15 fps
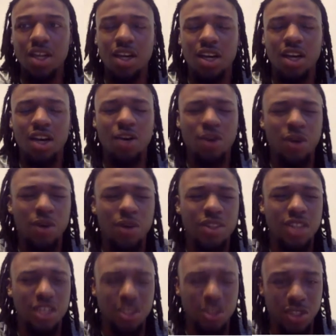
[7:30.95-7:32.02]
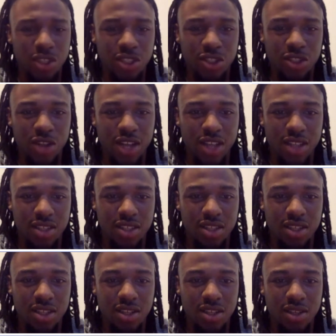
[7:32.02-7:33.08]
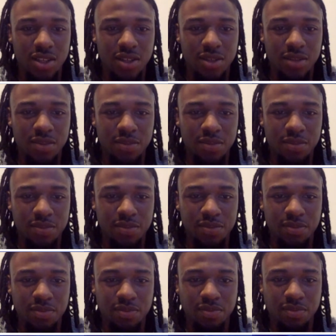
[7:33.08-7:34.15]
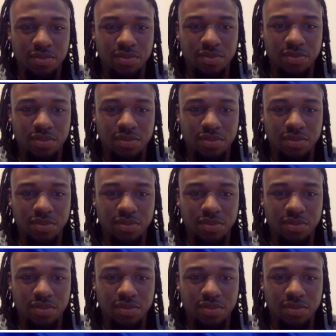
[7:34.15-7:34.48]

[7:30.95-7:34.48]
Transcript: uh, oh, what's the other question you asked? Just uh,